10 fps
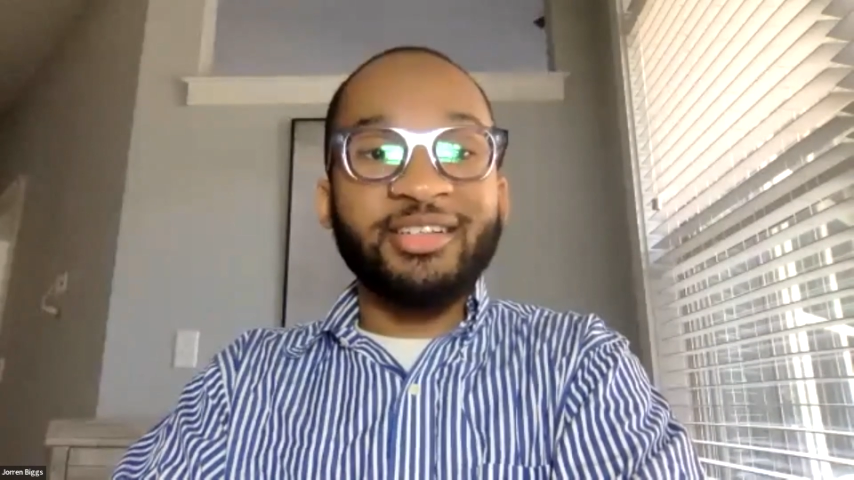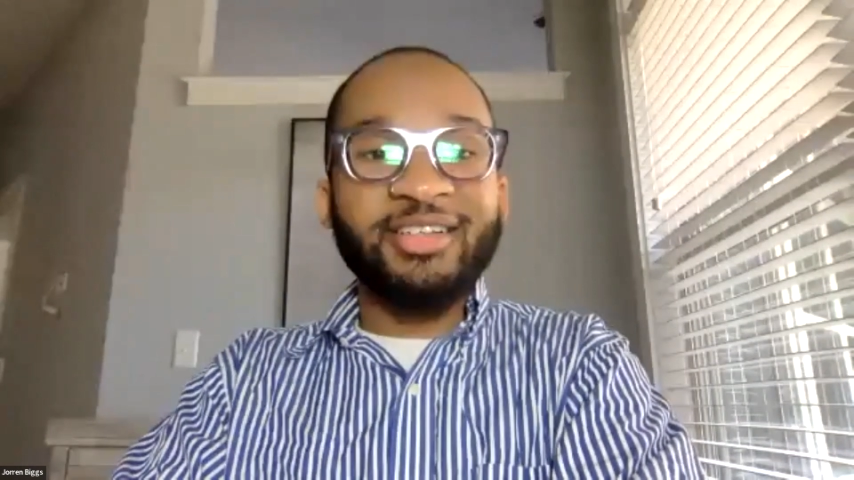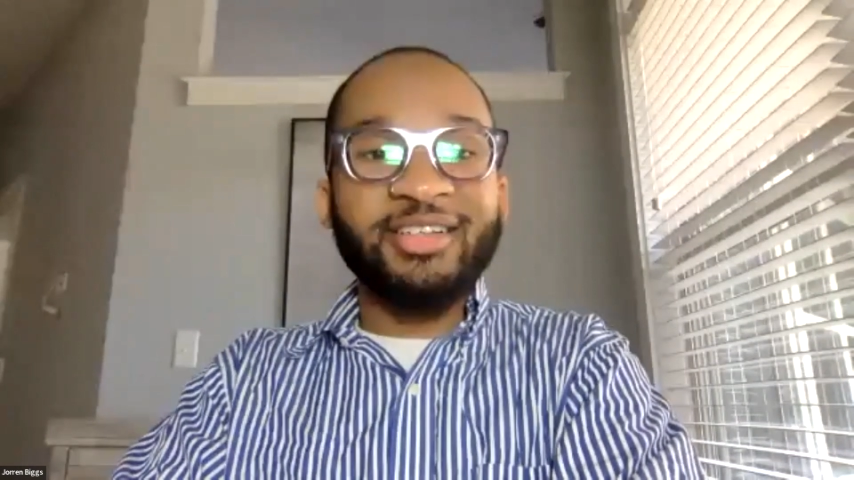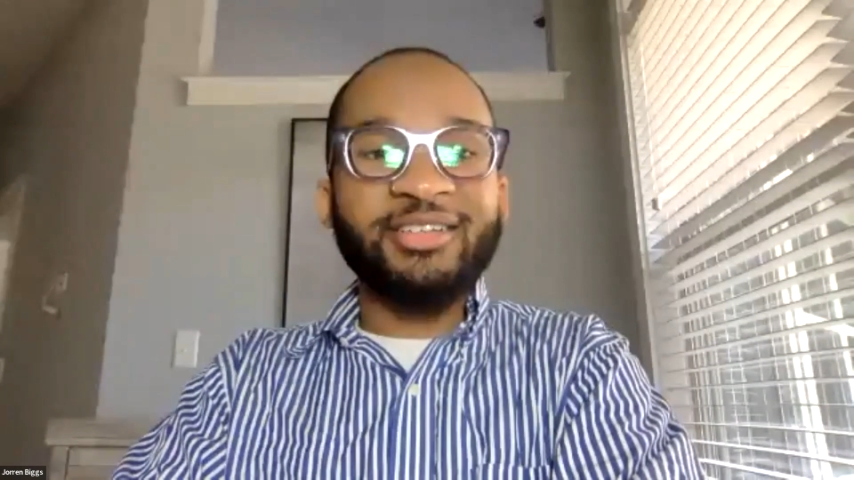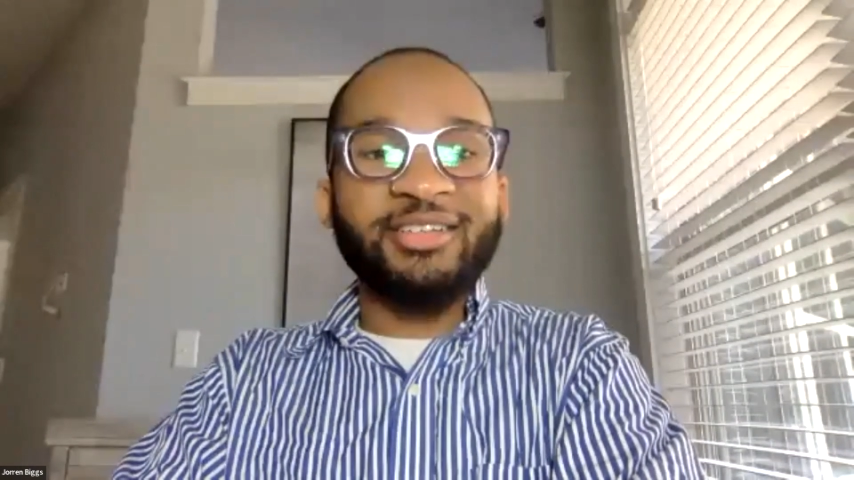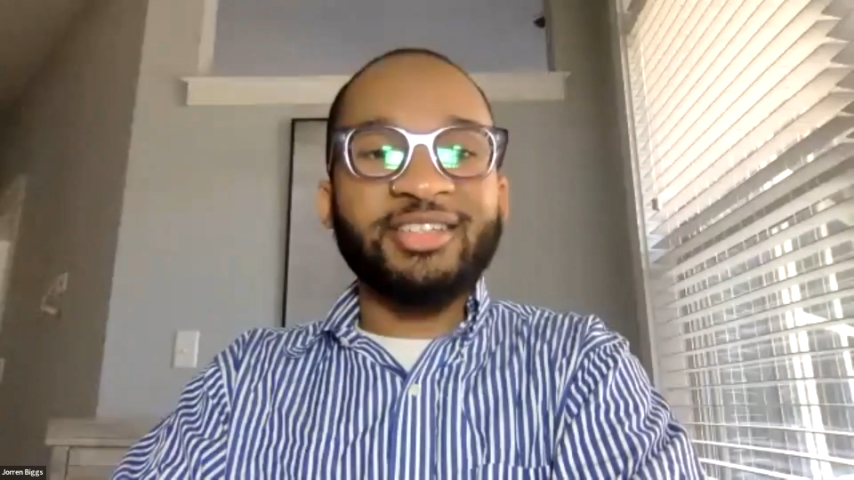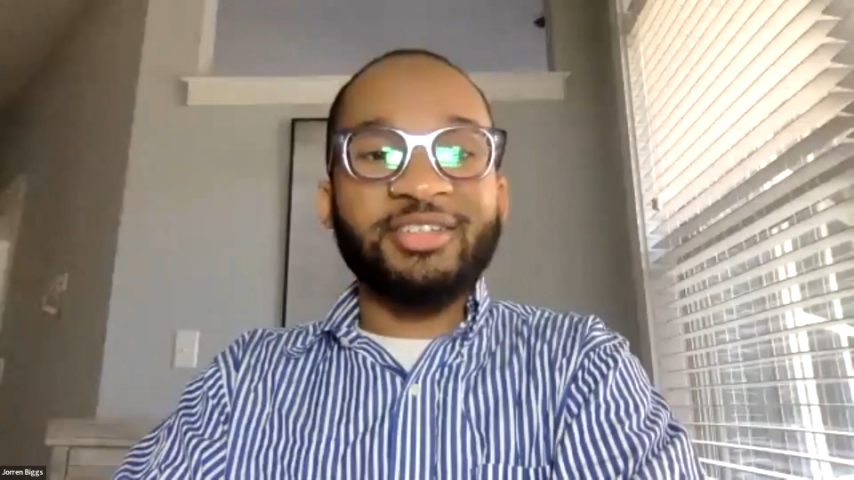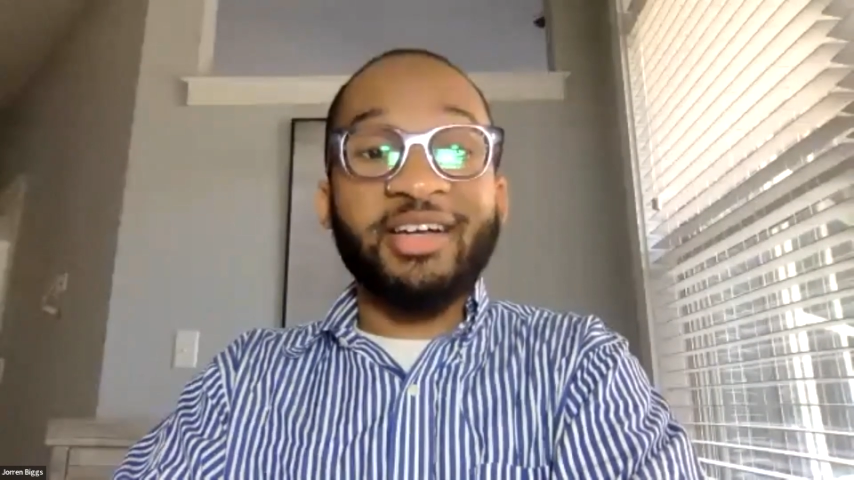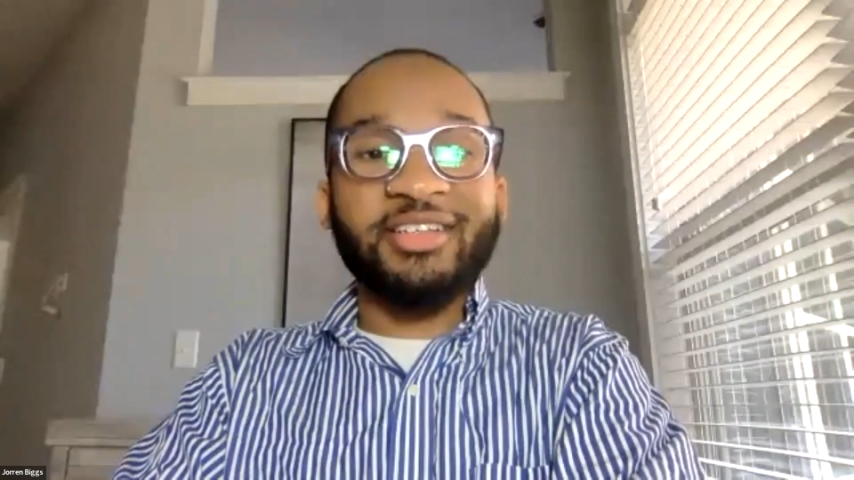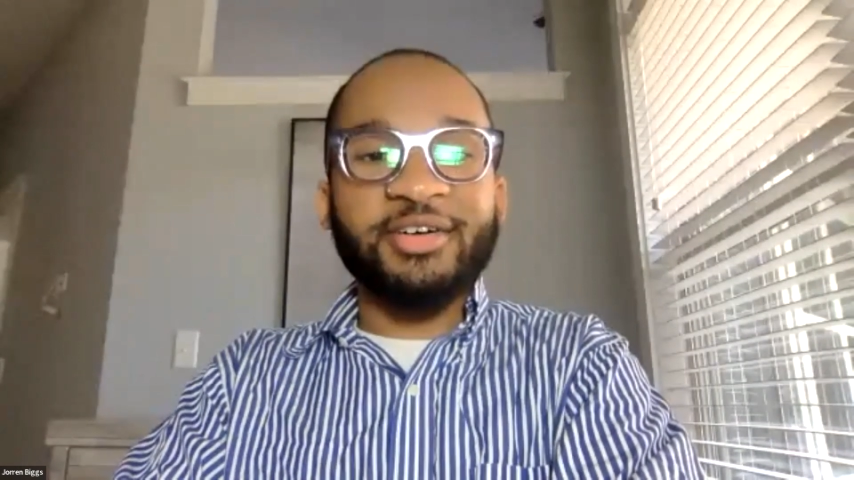it just
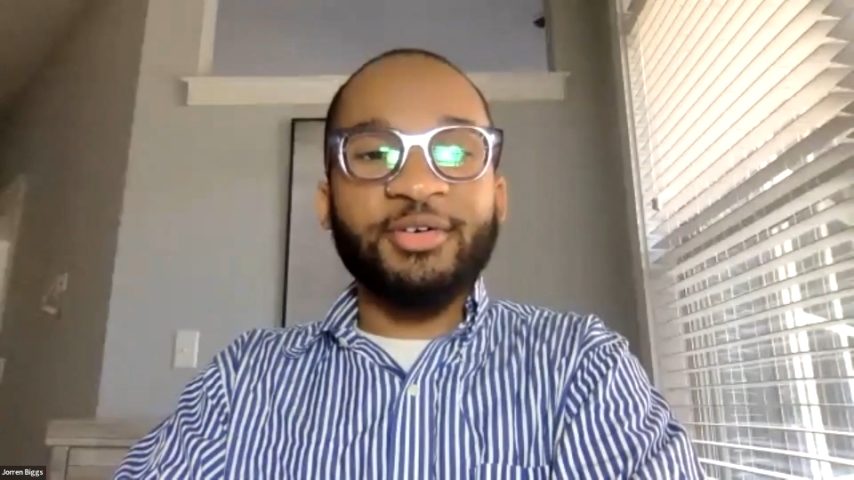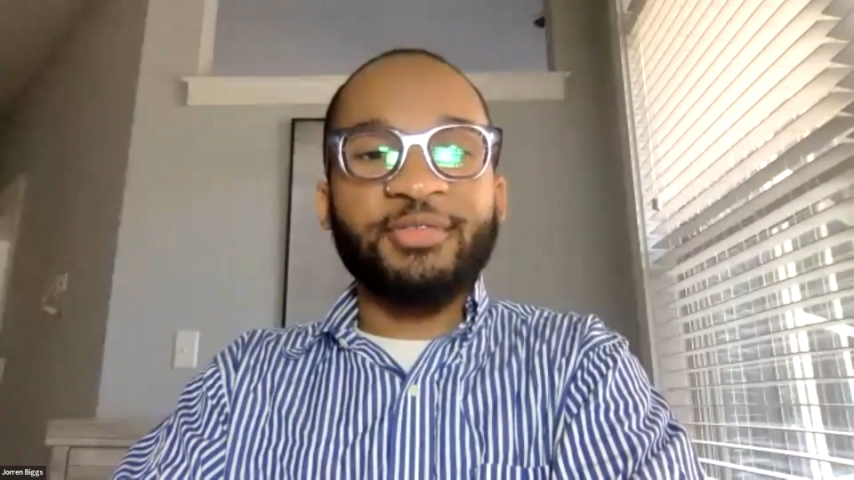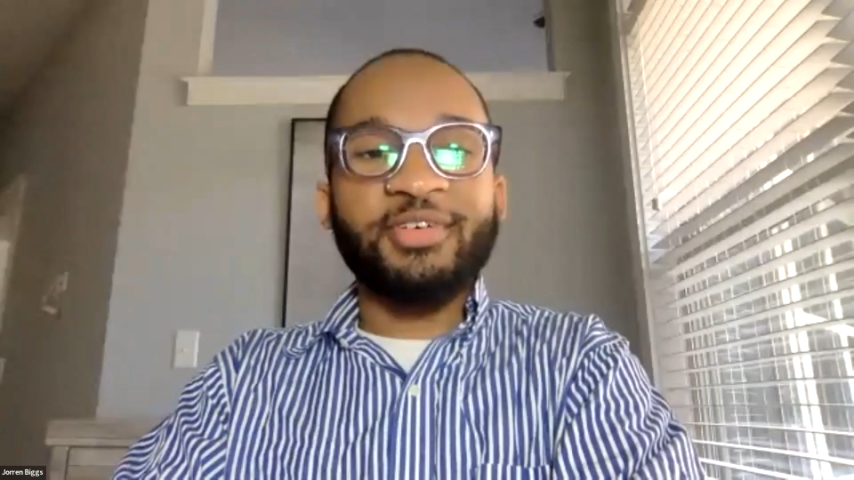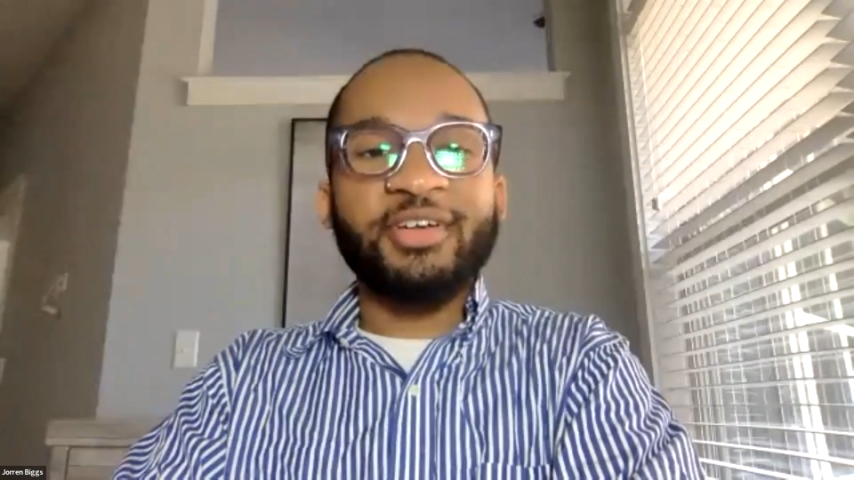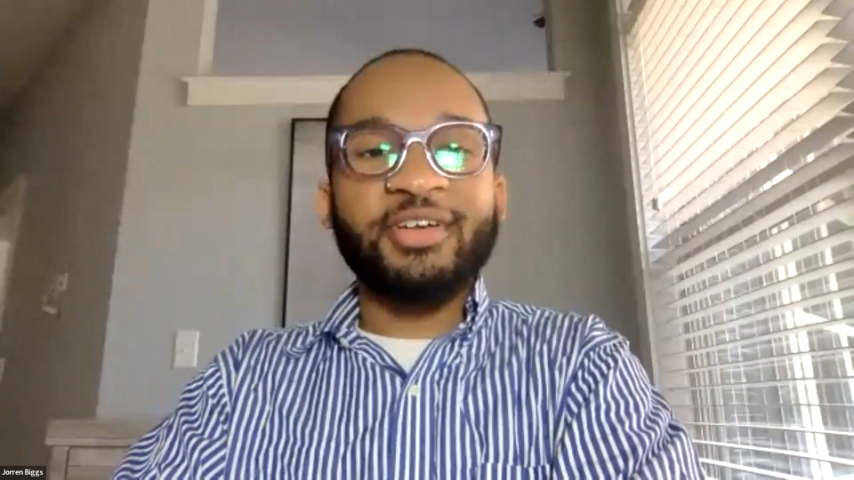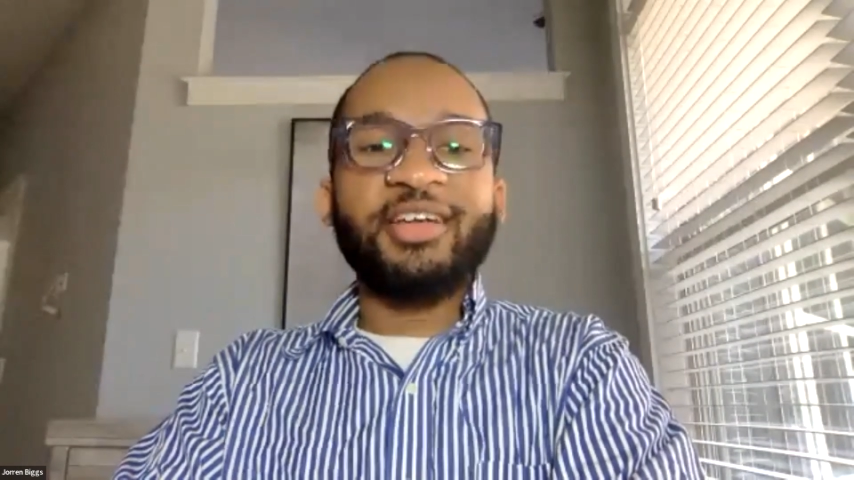by itself.